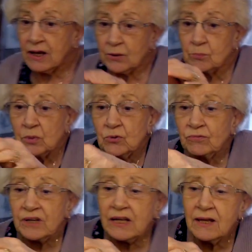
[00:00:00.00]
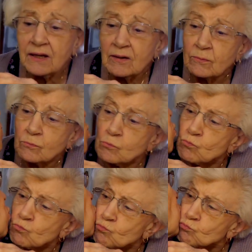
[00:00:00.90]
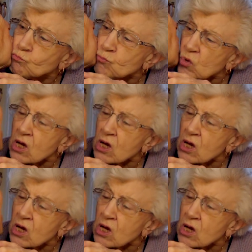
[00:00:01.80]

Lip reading: and one on memory loss.